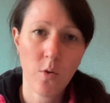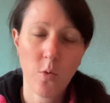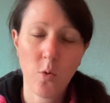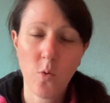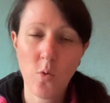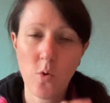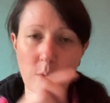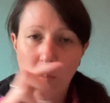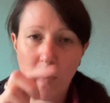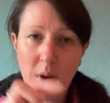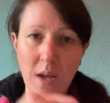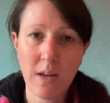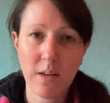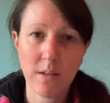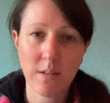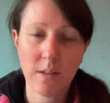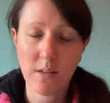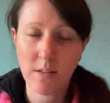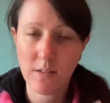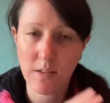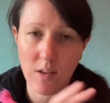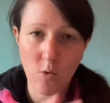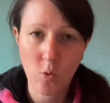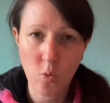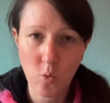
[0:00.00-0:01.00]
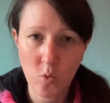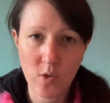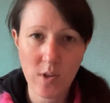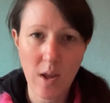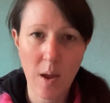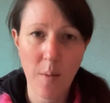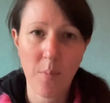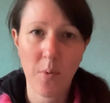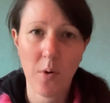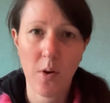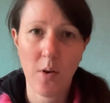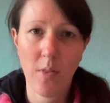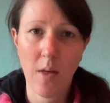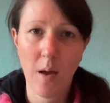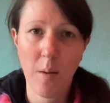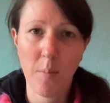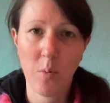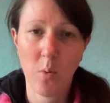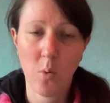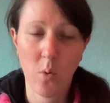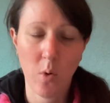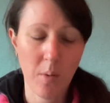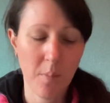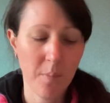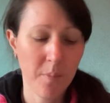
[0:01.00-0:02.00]
all your pieces, and they're all separate at that
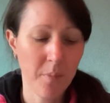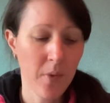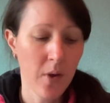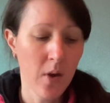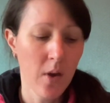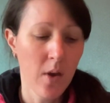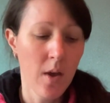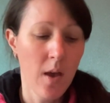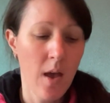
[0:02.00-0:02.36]
point.